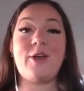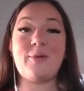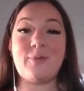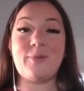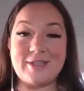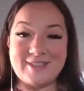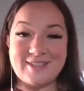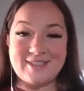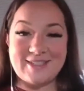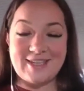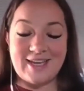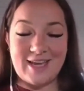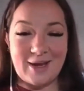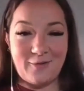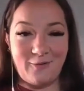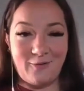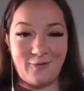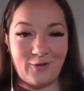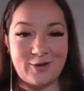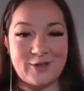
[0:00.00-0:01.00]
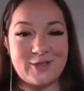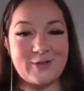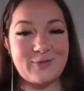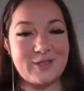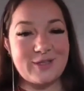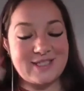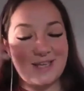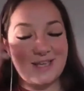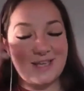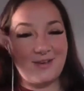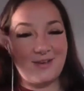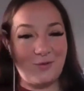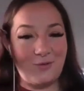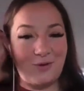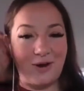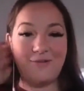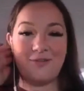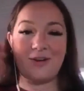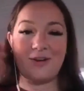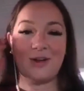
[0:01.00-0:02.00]
frequency for receiving
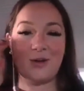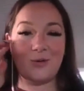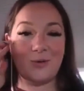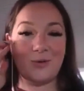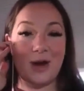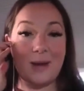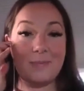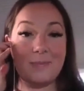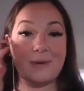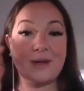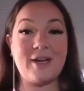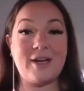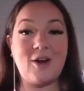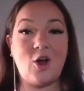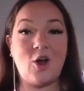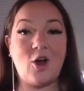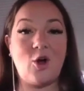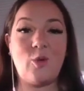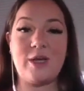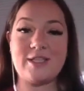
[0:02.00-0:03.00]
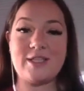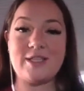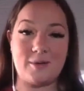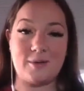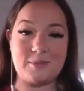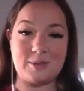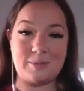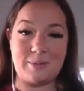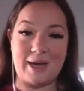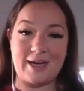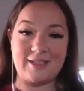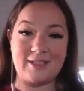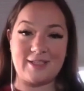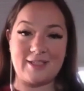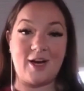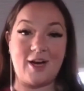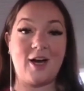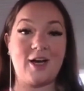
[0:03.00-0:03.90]
revenue, right? But it always comes back to